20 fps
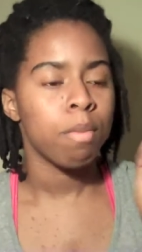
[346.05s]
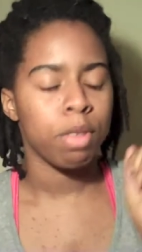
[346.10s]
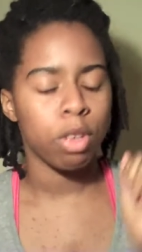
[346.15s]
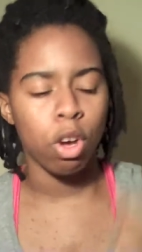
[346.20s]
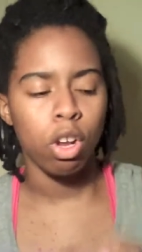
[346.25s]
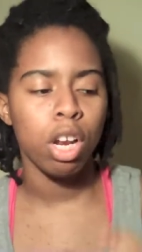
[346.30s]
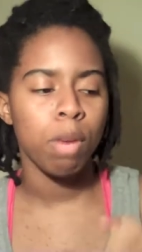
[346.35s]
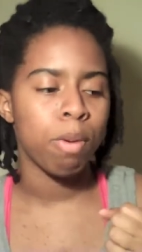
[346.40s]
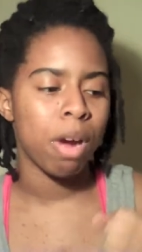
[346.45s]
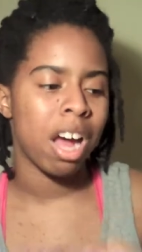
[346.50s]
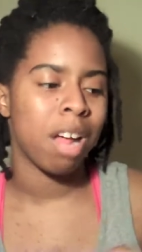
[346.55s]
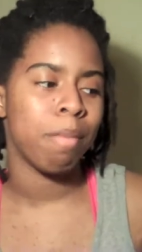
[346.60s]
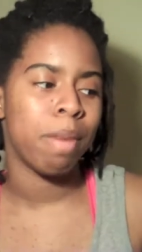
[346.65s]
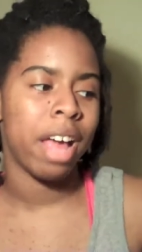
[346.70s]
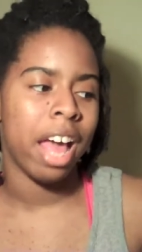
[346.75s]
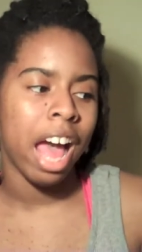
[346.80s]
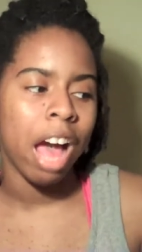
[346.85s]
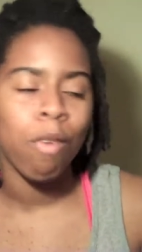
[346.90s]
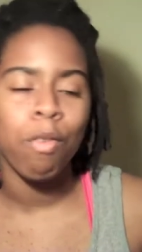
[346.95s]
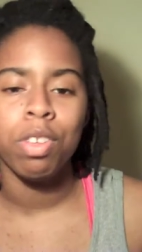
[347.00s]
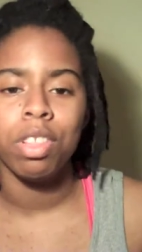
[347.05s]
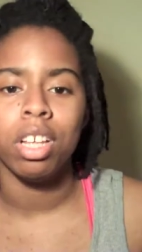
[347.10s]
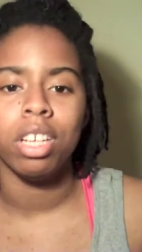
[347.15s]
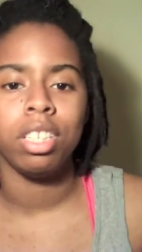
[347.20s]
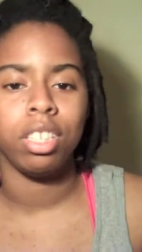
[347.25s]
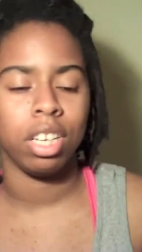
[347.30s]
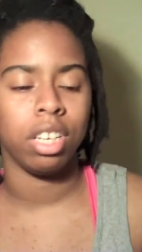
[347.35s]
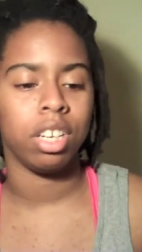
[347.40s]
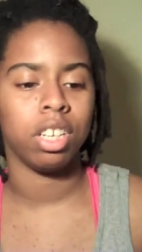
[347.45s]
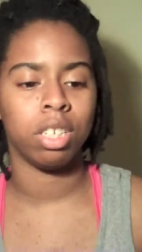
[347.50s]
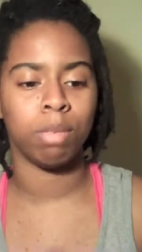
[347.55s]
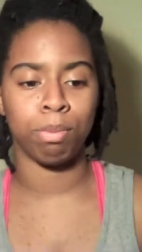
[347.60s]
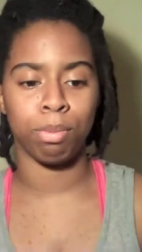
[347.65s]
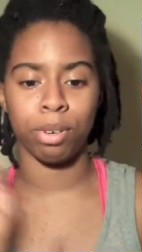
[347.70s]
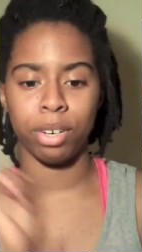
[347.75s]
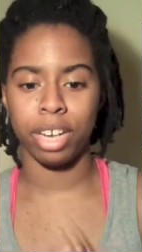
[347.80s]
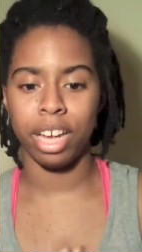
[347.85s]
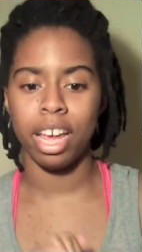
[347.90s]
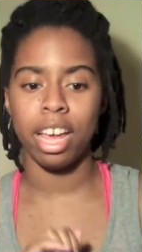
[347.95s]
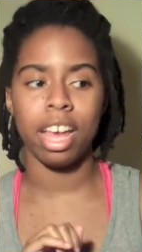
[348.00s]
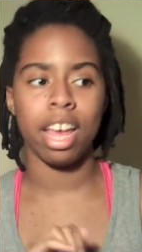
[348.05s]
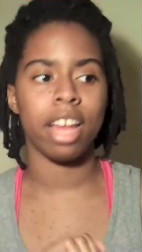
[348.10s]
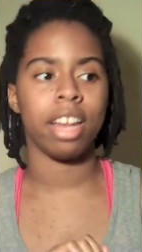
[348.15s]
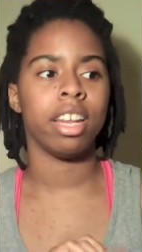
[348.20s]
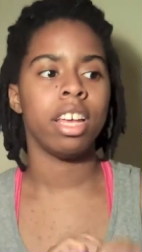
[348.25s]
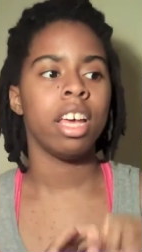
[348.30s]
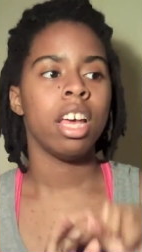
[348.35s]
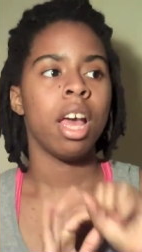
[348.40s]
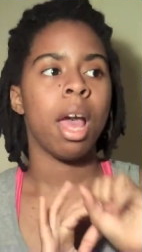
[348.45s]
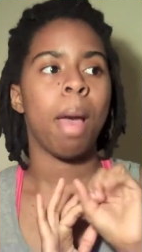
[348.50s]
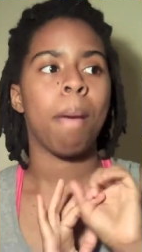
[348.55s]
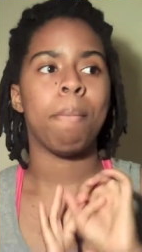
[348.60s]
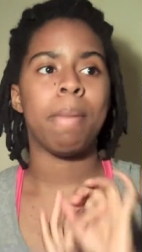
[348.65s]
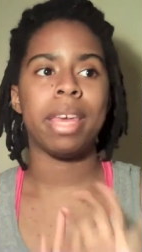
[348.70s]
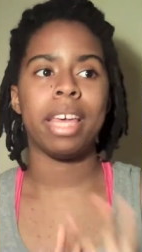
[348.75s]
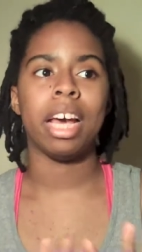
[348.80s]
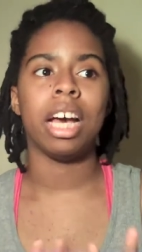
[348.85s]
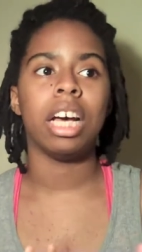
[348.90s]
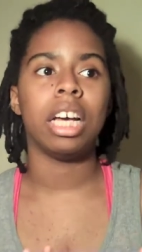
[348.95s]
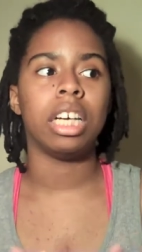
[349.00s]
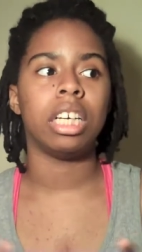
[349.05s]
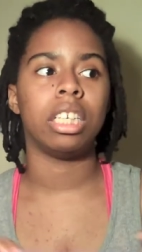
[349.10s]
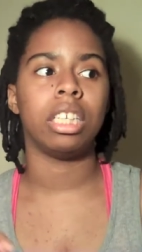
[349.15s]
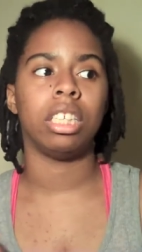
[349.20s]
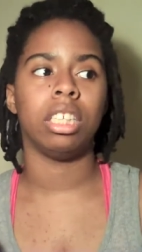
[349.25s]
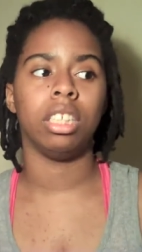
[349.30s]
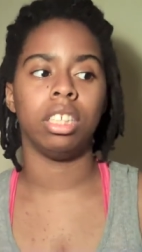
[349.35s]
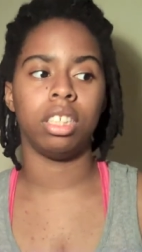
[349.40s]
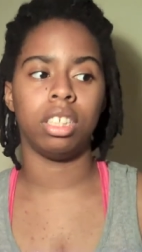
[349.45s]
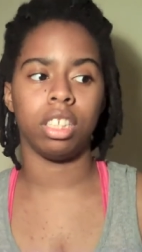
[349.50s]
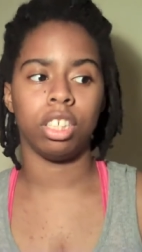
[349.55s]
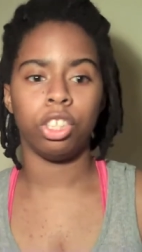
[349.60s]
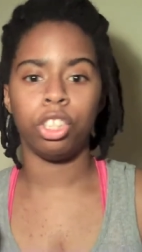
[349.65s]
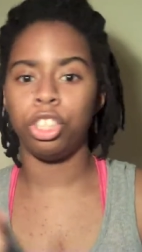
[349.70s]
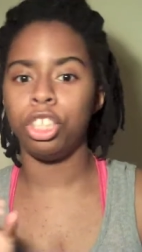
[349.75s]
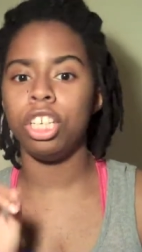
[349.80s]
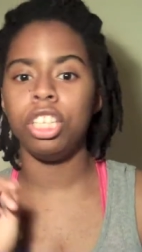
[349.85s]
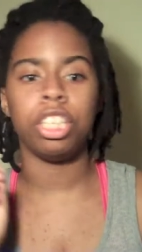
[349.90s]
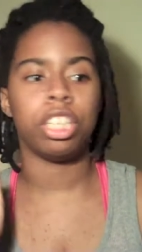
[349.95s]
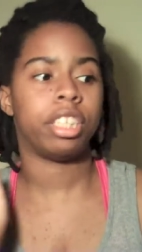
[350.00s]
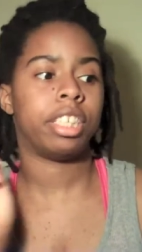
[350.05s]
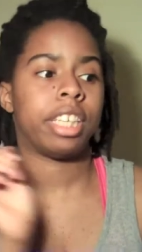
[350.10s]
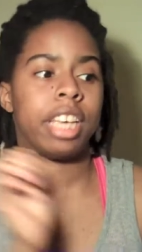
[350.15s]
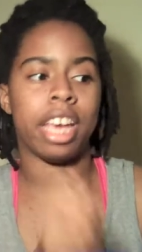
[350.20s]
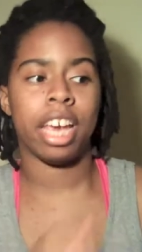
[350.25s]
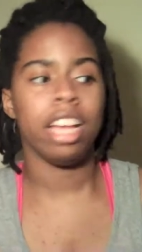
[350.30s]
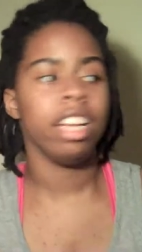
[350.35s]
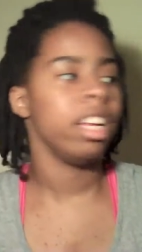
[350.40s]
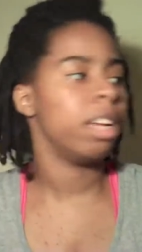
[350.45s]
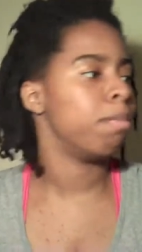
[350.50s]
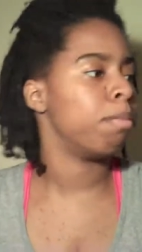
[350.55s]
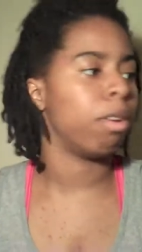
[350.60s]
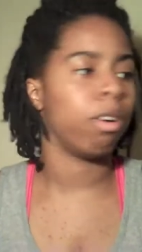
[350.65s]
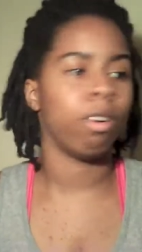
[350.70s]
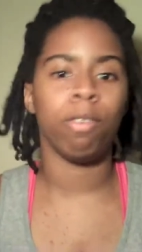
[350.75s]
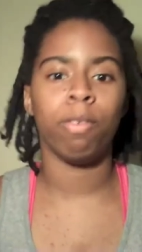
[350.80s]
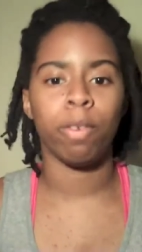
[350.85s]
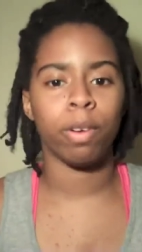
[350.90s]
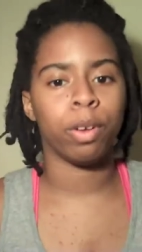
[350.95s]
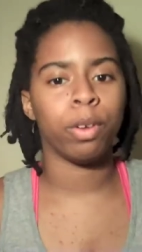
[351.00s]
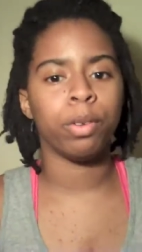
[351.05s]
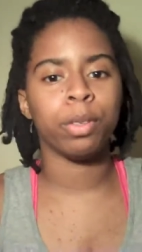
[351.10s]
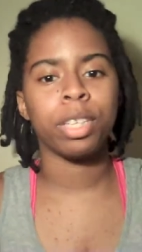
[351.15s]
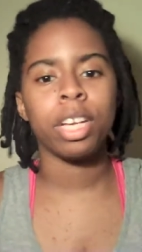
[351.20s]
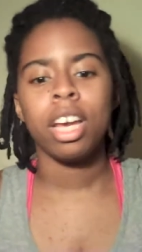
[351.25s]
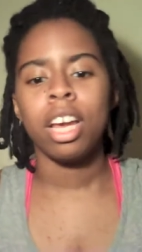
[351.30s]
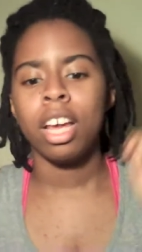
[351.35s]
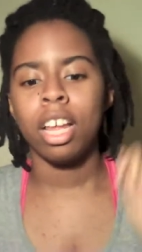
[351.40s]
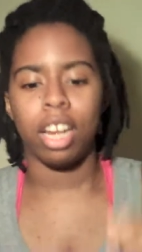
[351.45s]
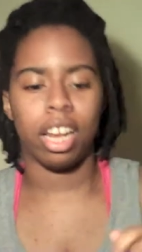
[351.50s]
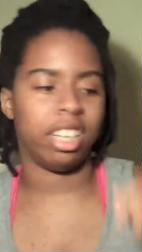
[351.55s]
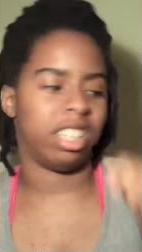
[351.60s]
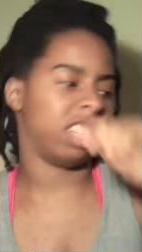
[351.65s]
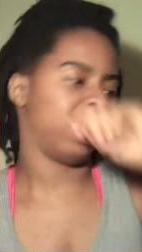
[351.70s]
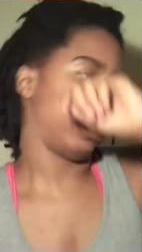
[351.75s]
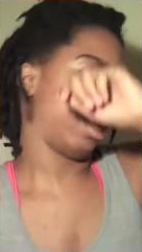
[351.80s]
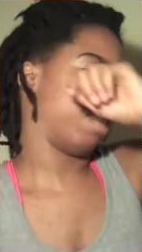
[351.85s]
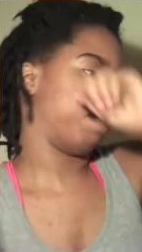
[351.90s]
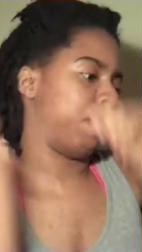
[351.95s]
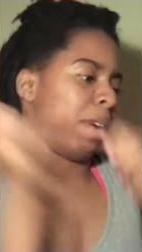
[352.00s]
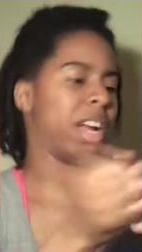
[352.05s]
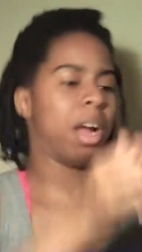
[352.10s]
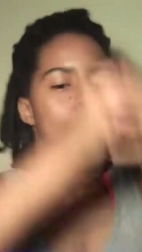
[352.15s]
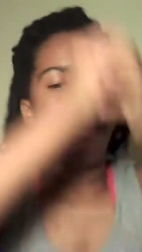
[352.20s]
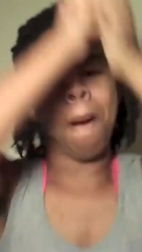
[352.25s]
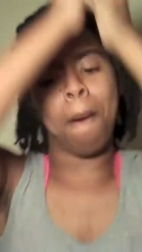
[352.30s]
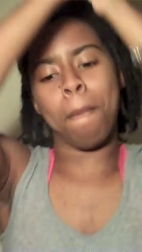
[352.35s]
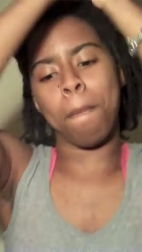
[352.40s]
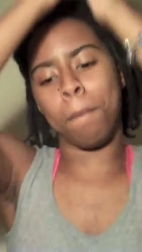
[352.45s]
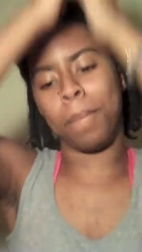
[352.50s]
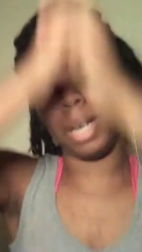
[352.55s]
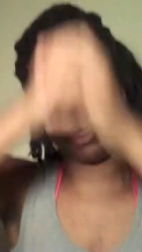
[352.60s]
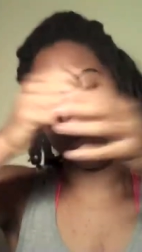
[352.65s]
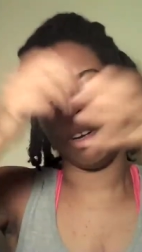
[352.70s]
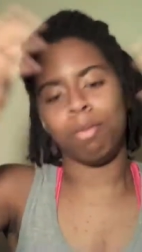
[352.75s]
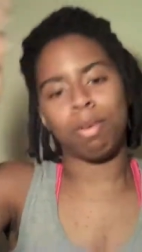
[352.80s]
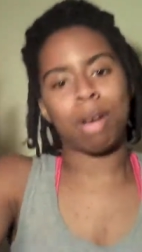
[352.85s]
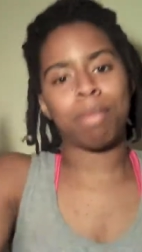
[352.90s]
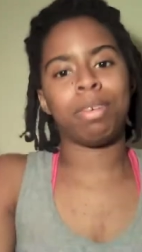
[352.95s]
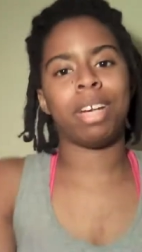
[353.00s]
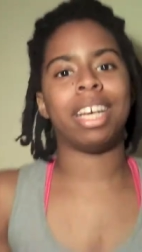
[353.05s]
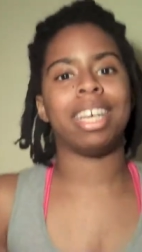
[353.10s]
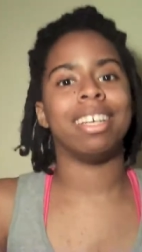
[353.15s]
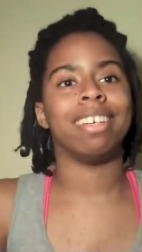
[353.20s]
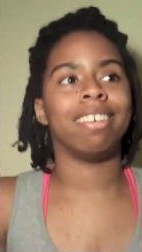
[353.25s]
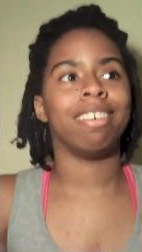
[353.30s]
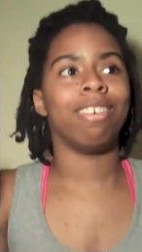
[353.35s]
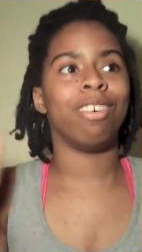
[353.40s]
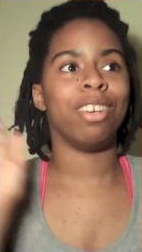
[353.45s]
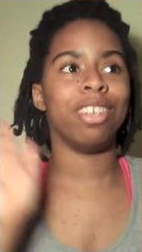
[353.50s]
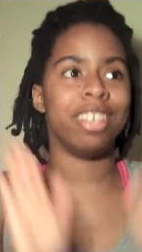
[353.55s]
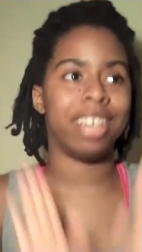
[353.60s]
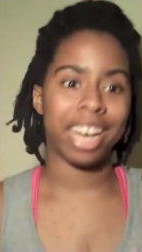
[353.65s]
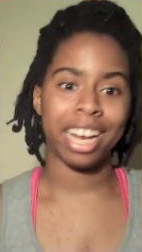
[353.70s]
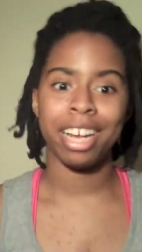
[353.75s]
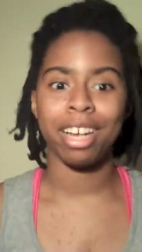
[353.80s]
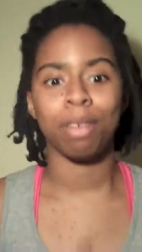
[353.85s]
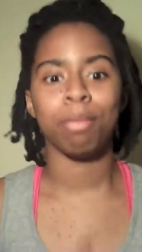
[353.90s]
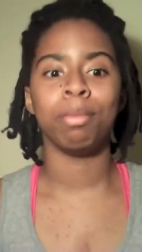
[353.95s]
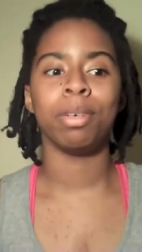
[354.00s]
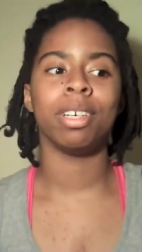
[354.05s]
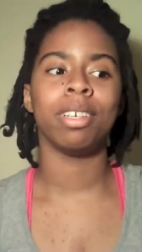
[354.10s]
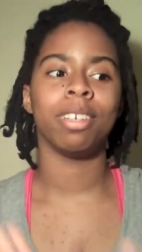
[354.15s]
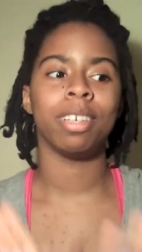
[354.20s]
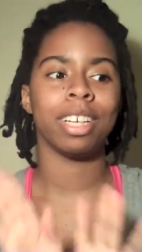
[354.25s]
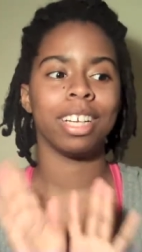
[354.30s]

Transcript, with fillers: The only problem I have with this scene is Brienne because she just killing mofos. Like just like bam, boom. I'm like, damn,